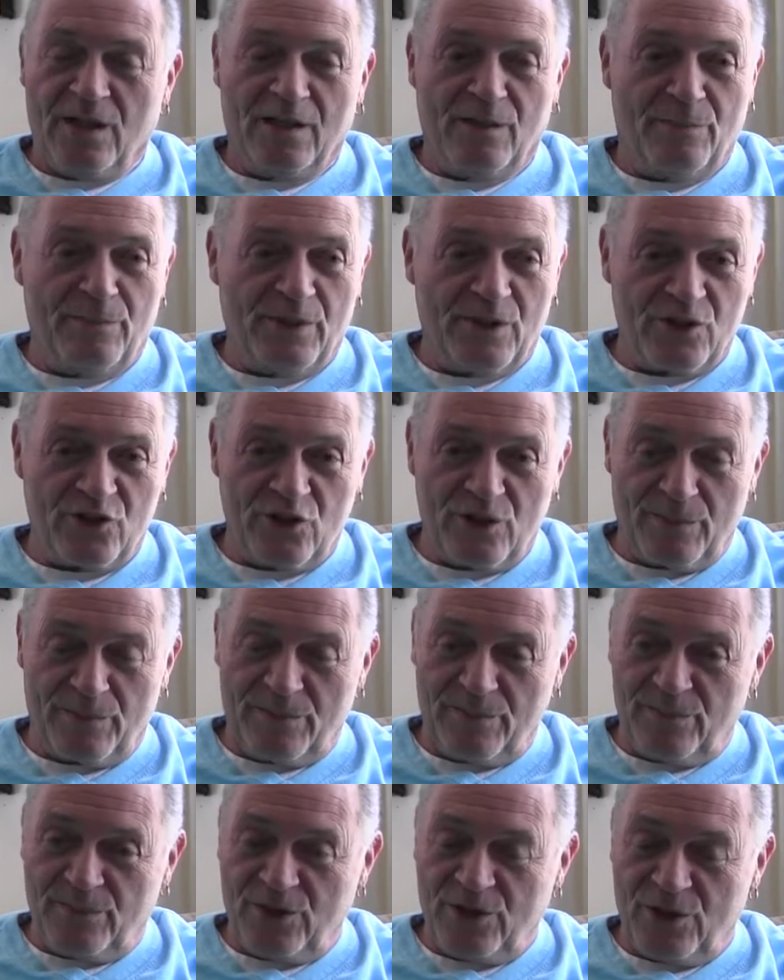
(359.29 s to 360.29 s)
The bishop,
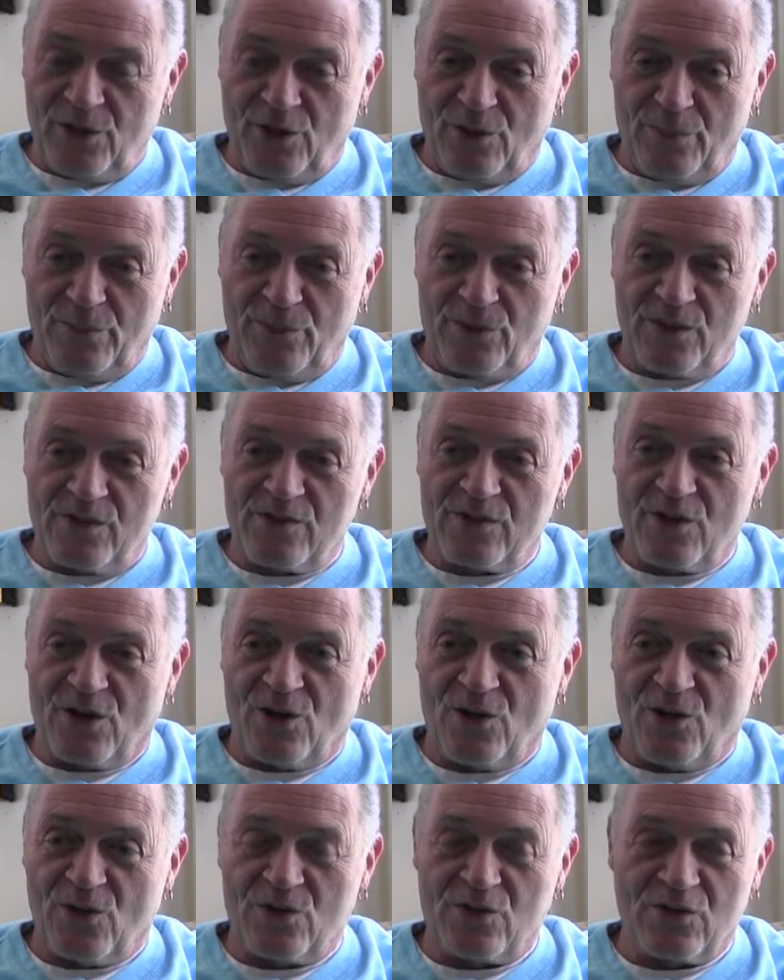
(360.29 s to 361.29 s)
you know, puts the
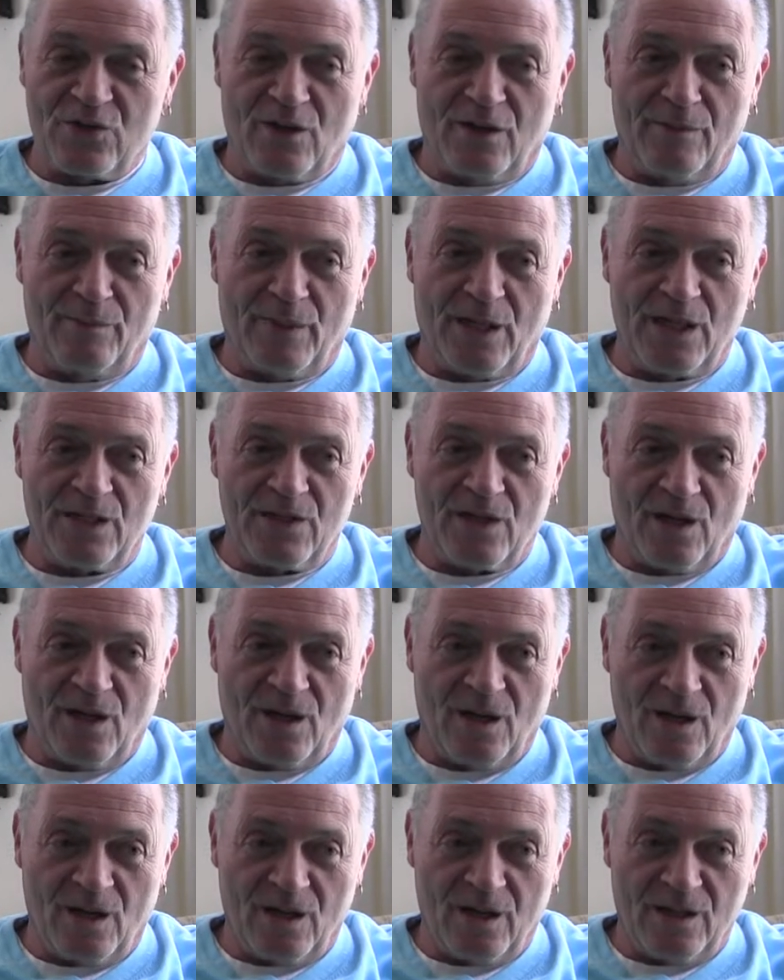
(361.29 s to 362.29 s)
host on my
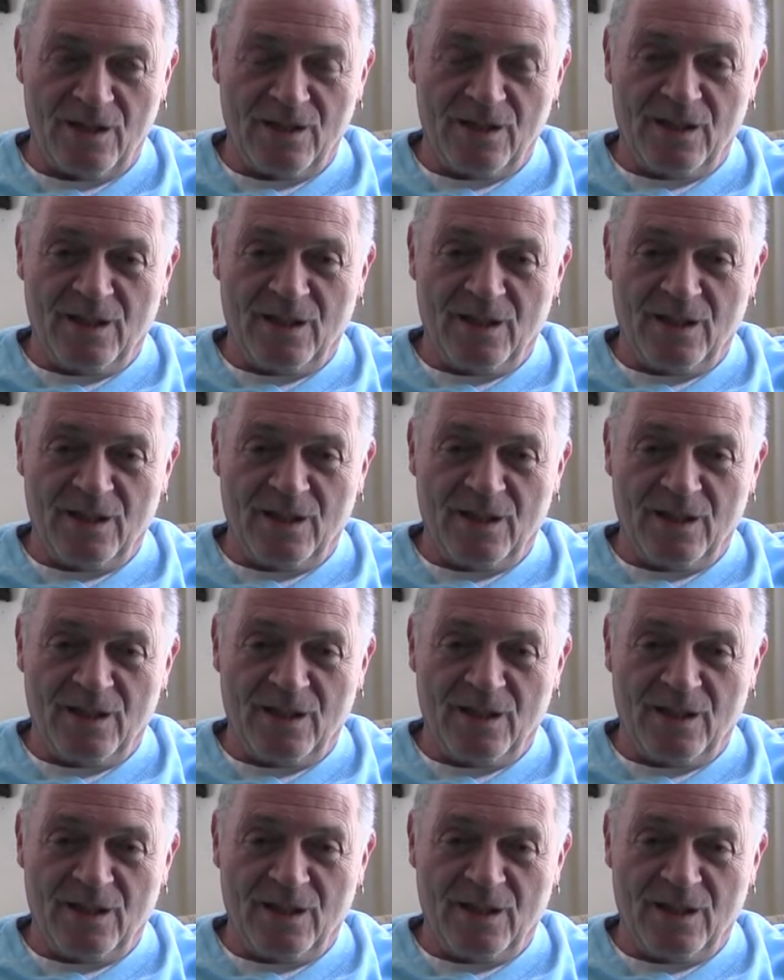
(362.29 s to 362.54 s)
tongue,